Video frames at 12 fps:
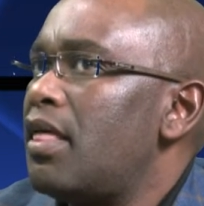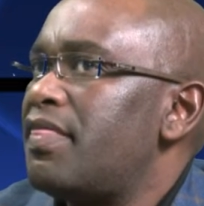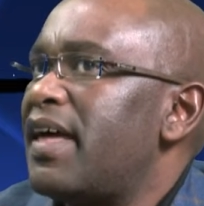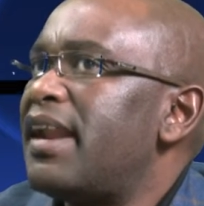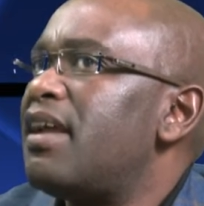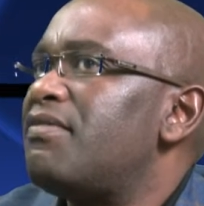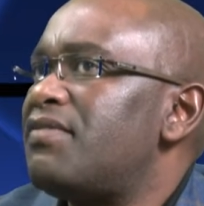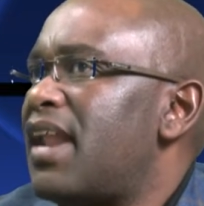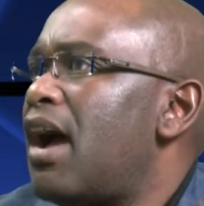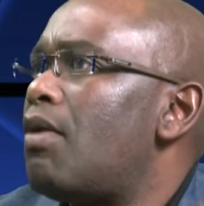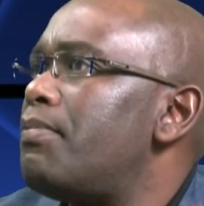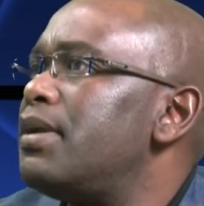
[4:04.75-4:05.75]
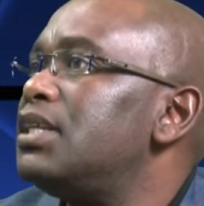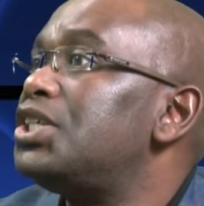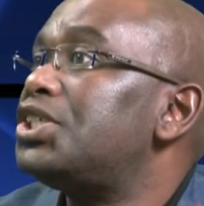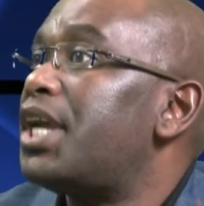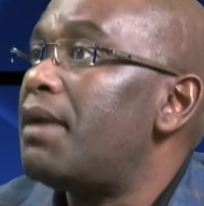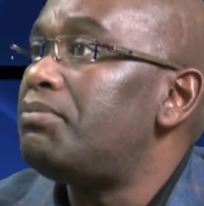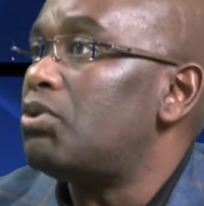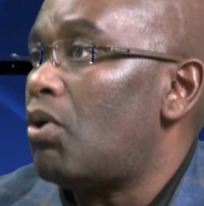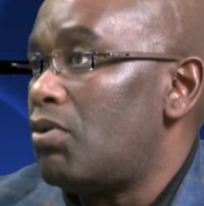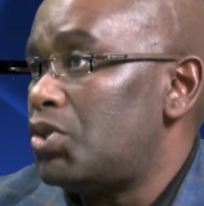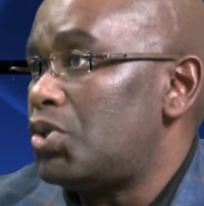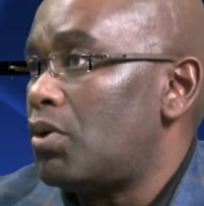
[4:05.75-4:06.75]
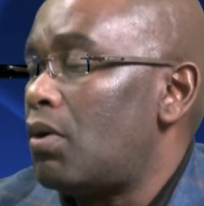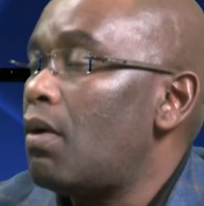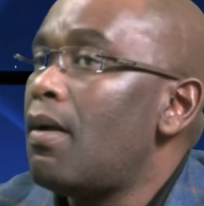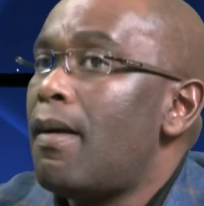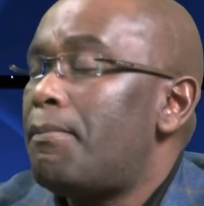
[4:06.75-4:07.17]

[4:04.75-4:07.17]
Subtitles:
that have now been shaped also